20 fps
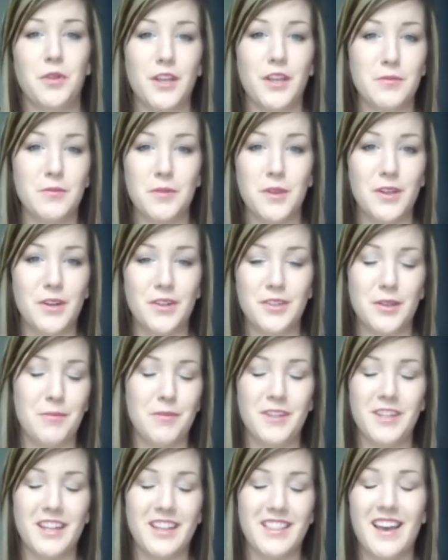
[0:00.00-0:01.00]
placement," or
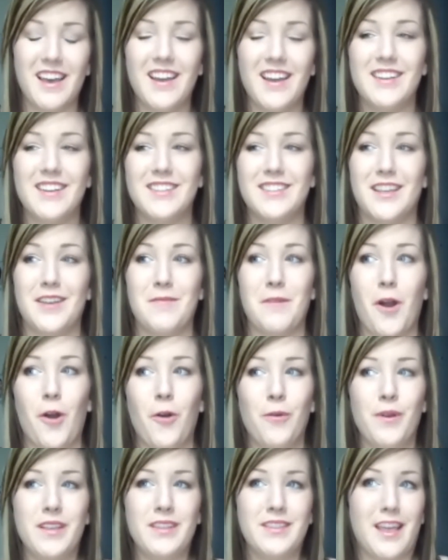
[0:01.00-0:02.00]
something like that, because I'm
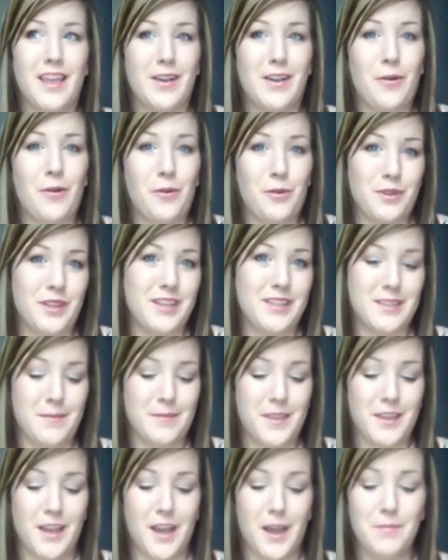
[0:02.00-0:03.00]
always, like, holding
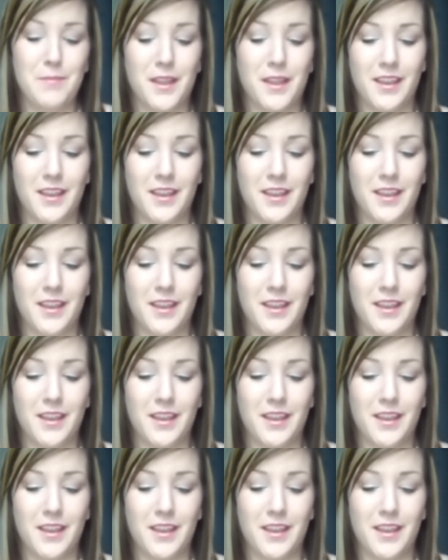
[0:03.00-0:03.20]
something up.